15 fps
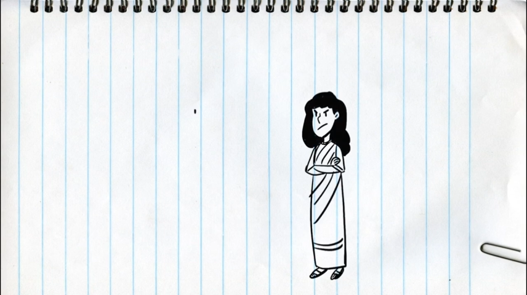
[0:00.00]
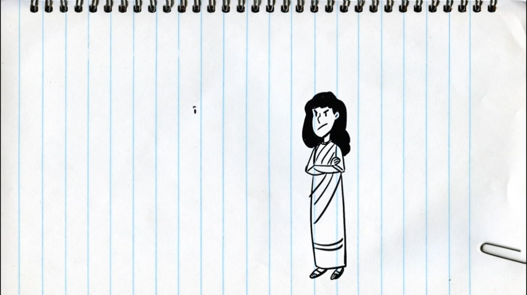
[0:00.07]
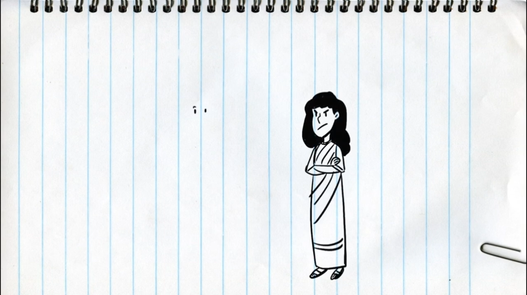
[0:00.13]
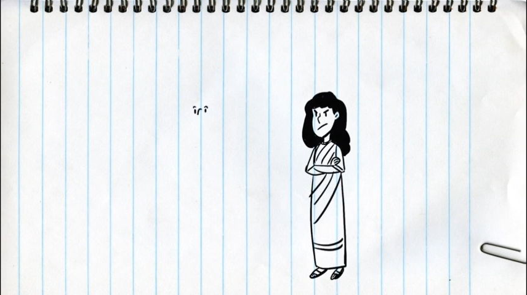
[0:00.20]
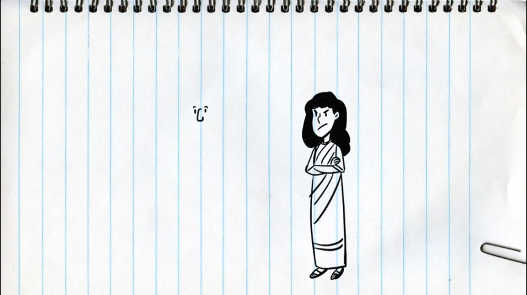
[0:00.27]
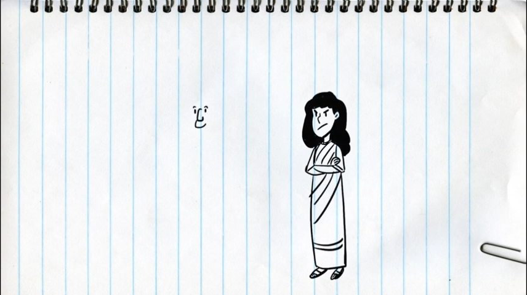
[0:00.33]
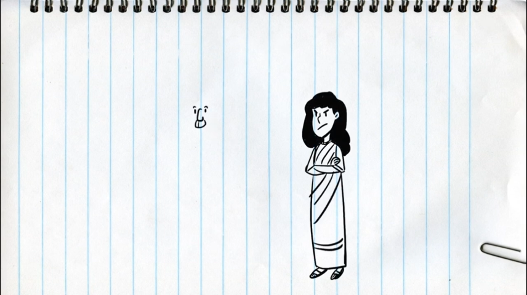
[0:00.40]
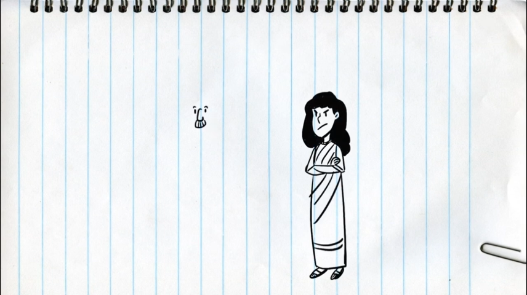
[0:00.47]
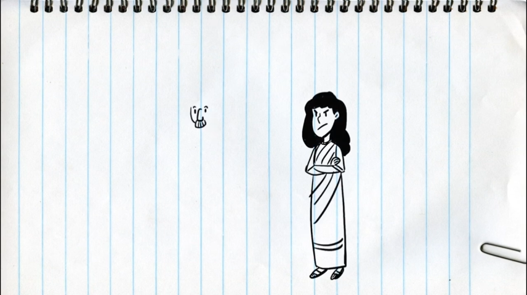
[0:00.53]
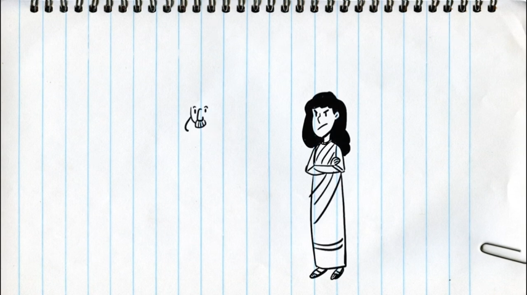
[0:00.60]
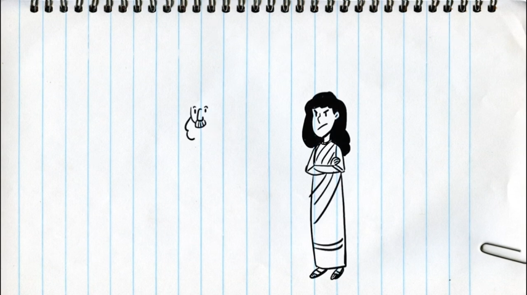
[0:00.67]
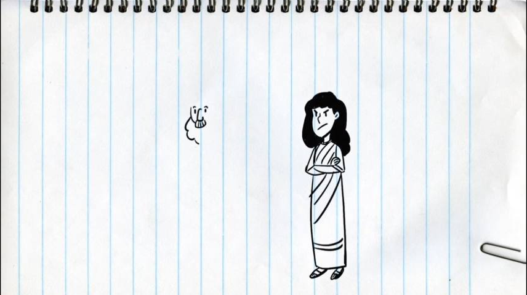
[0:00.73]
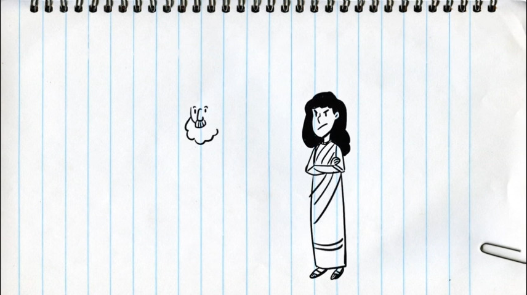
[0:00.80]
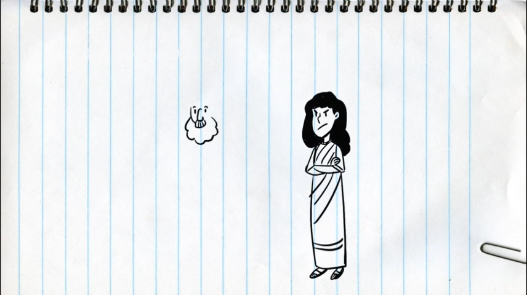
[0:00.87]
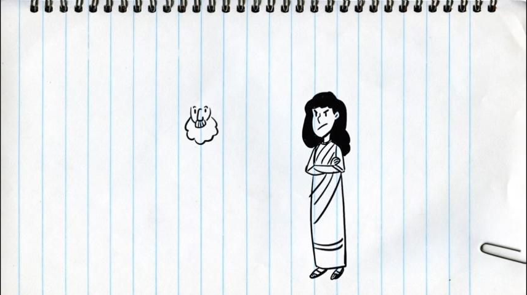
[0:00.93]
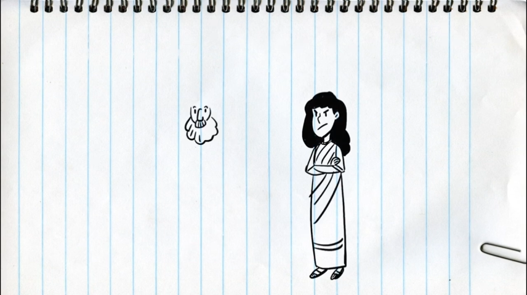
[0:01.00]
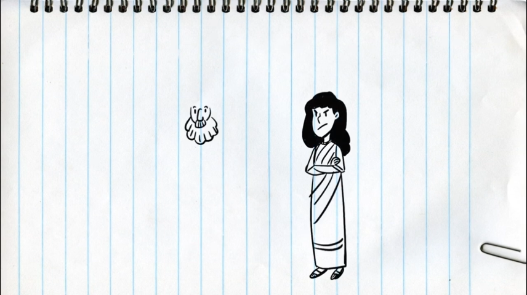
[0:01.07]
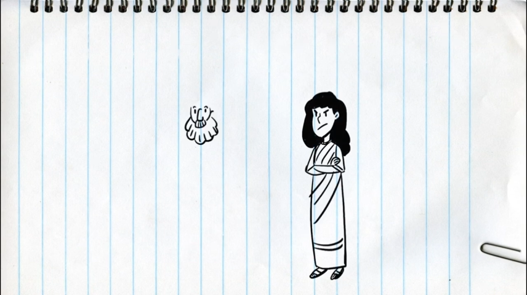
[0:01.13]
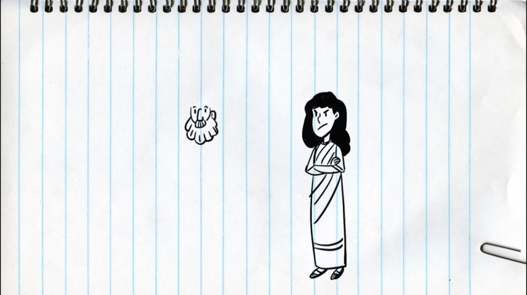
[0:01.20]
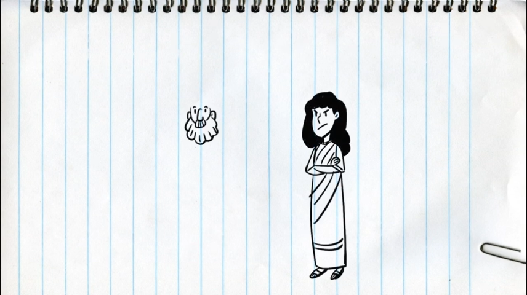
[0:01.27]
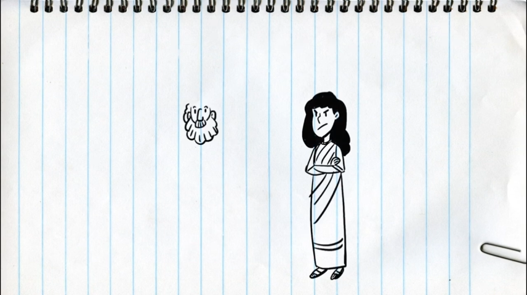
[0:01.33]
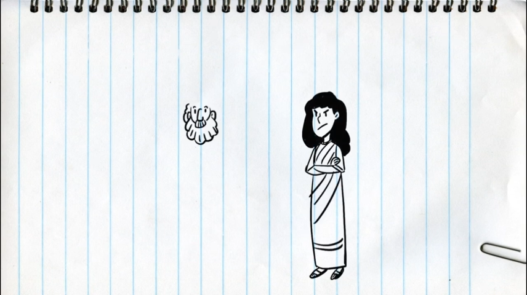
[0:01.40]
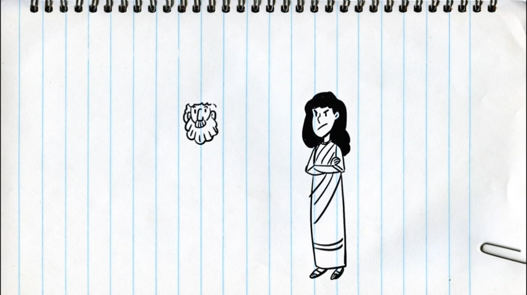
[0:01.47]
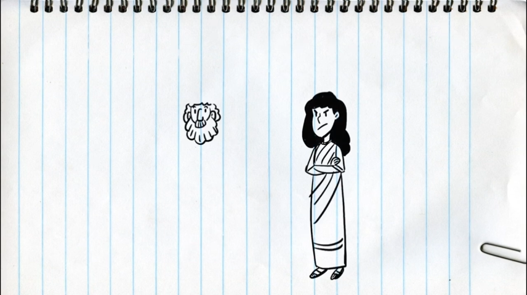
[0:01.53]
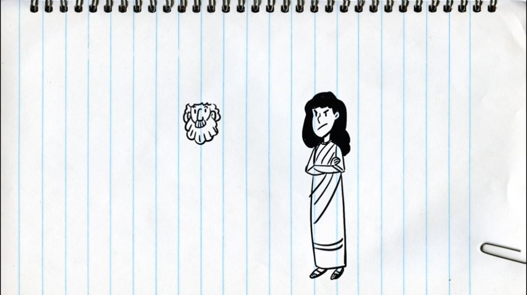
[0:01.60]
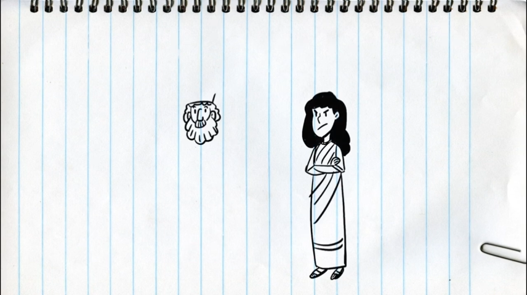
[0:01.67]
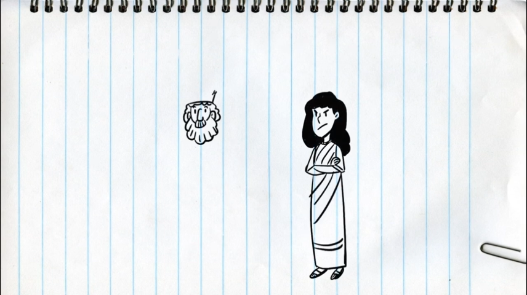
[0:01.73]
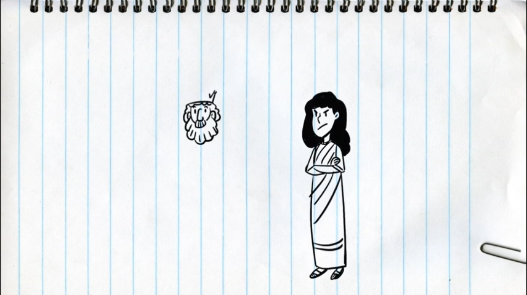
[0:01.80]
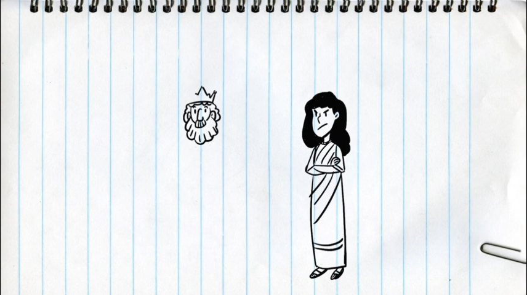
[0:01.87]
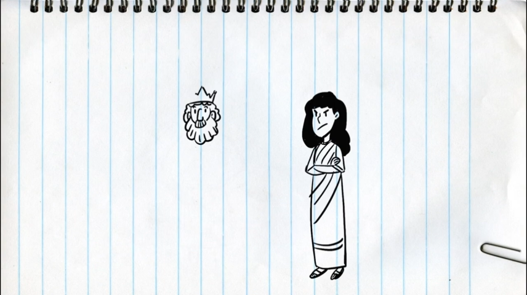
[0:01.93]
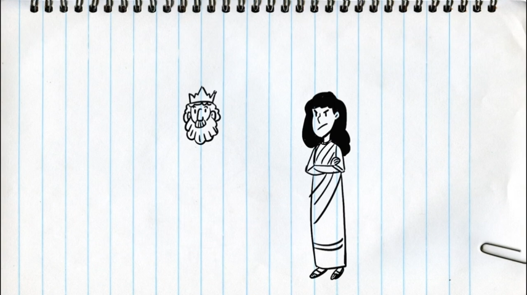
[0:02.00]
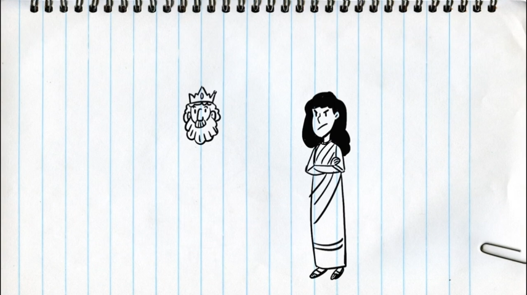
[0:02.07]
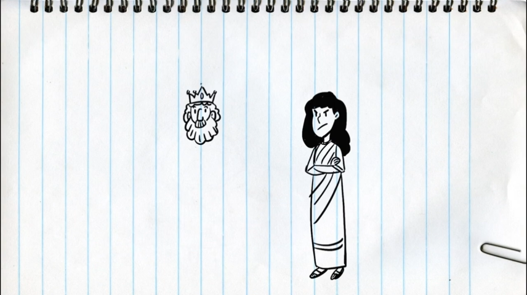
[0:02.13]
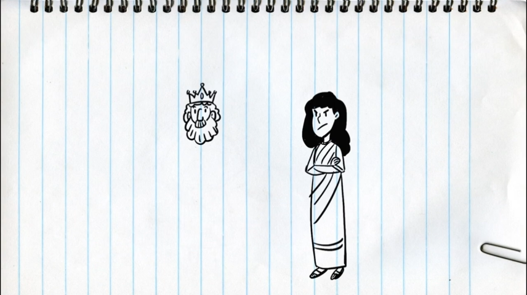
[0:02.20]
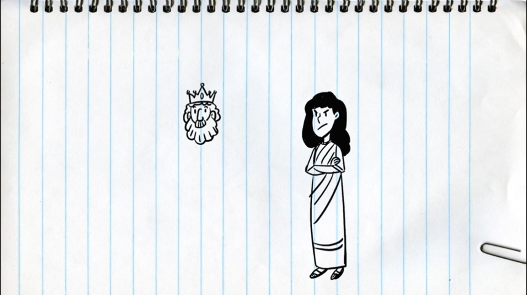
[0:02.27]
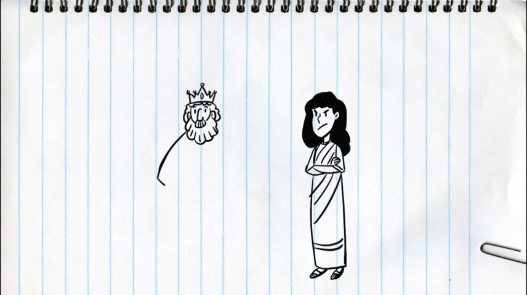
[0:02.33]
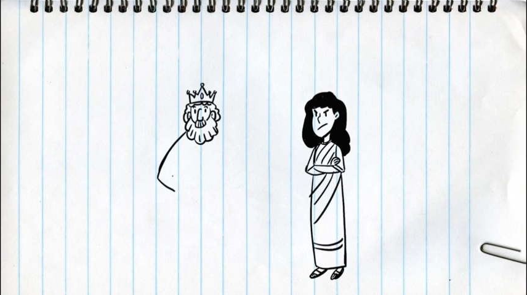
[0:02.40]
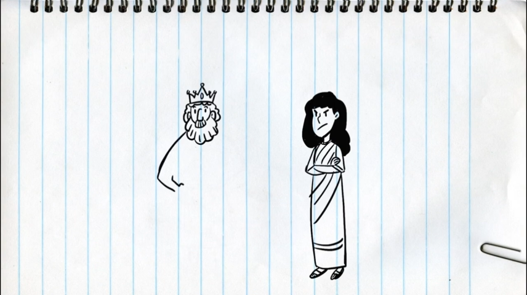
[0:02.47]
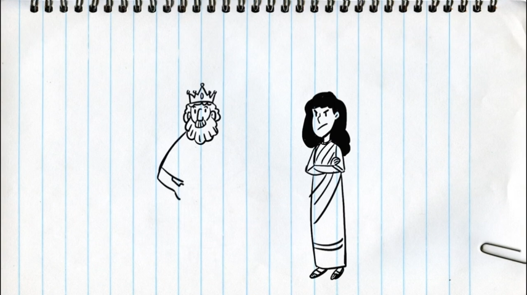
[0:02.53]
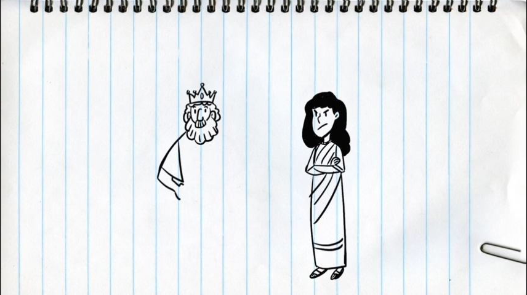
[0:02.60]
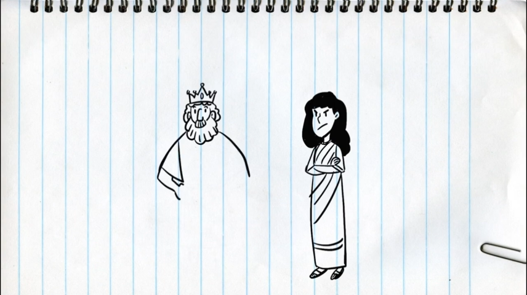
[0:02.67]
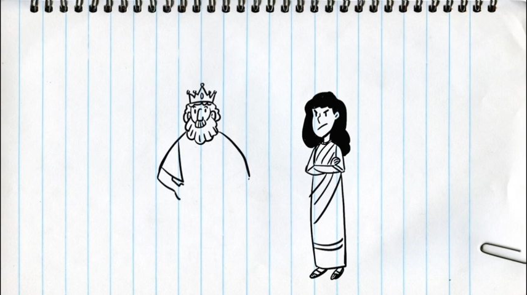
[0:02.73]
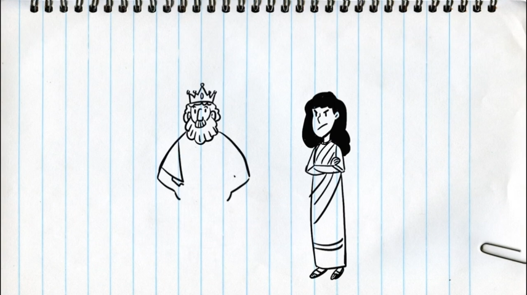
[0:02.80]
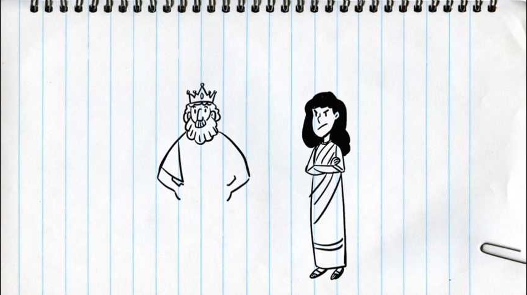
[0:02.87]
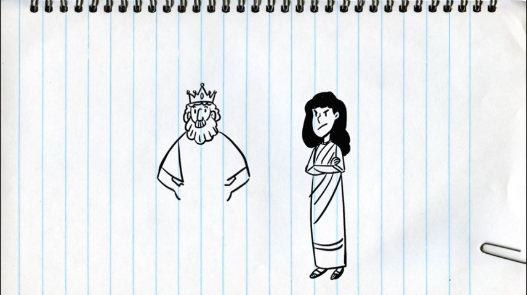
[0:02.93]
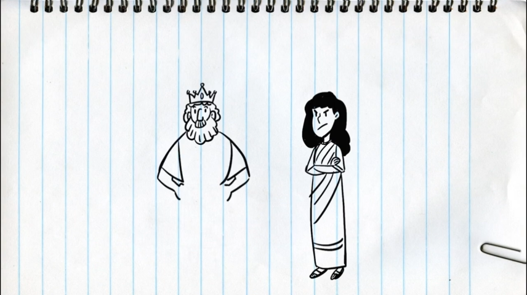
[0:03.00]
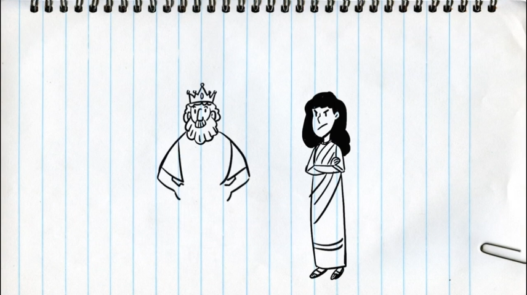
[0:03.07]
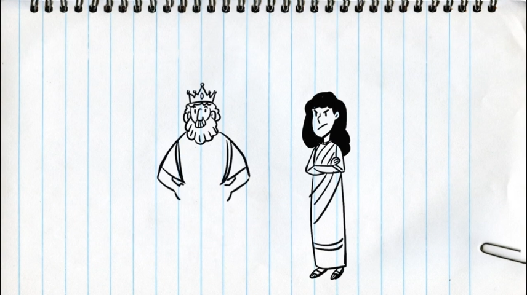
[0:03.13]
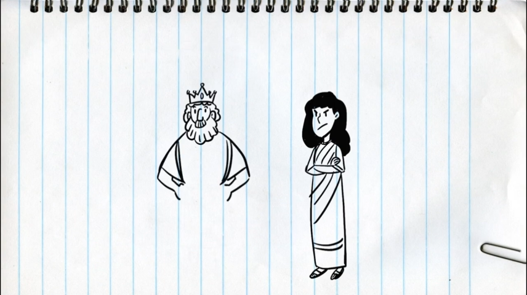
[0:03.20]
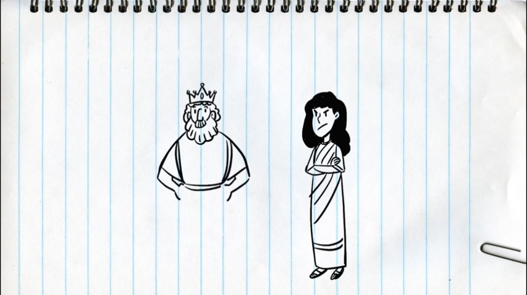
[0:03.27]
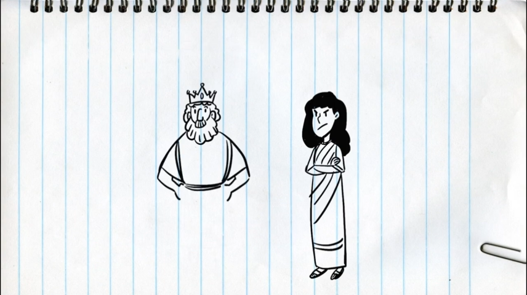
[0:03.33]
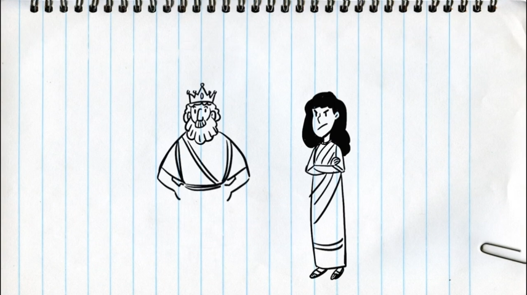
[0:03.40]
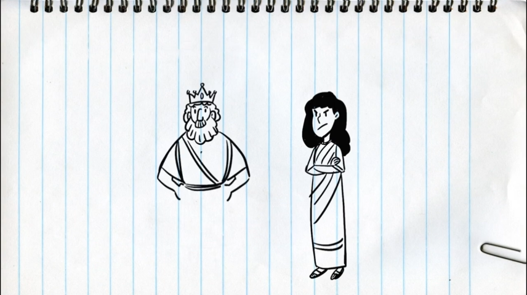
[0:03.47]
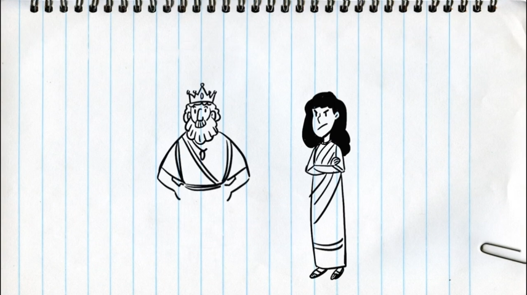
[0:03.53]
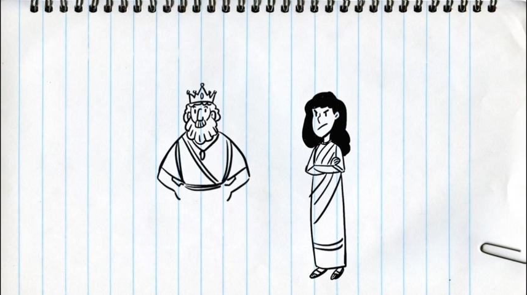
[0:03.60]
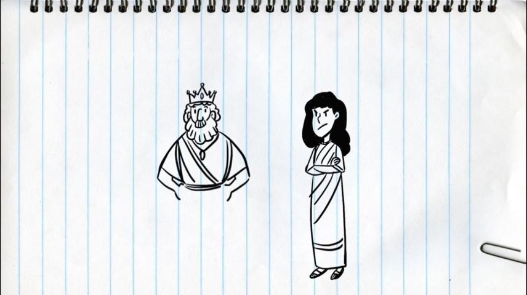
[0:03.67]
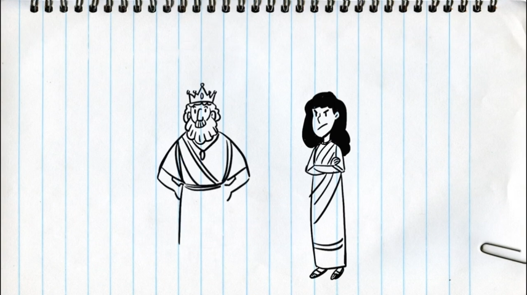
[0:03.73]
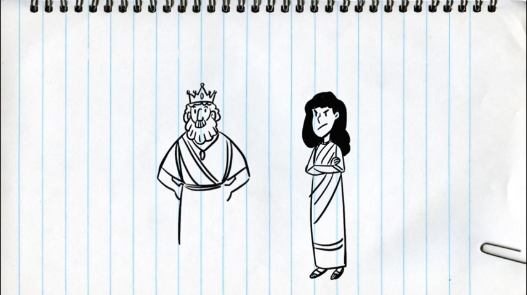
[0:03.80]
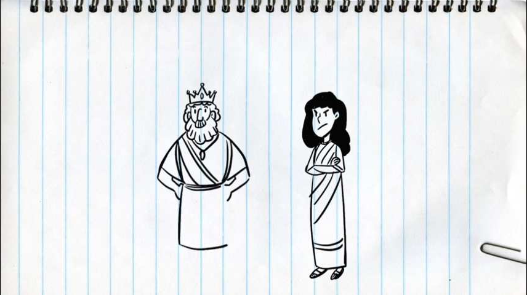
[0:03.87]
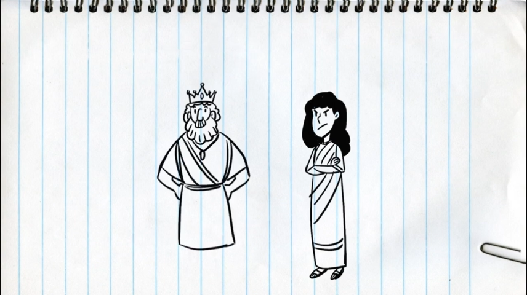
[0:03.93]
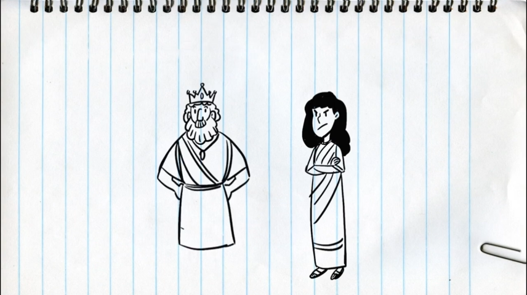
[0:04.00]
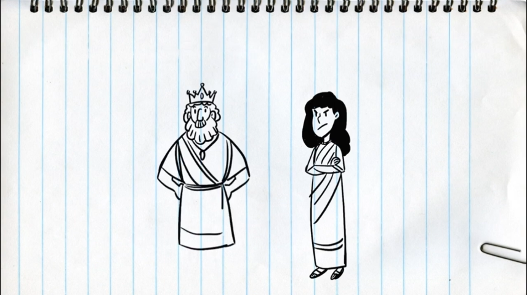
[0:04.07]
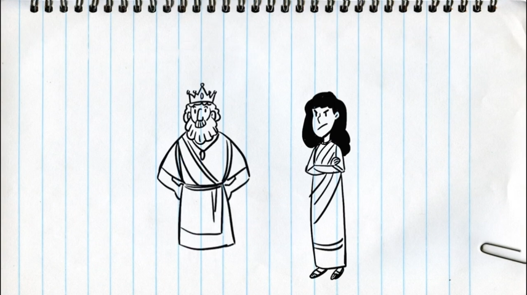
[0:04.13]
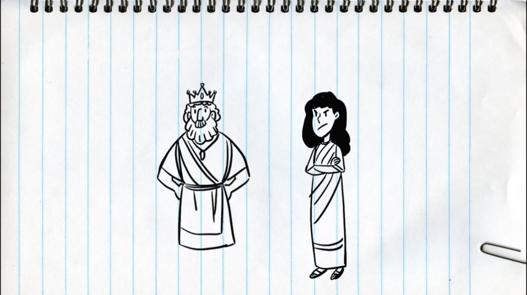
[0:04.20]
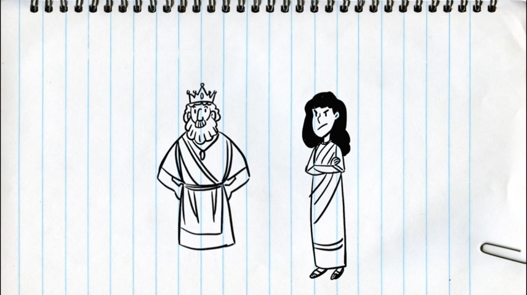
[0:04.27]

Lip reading: No face is visible, so there are no lips to read.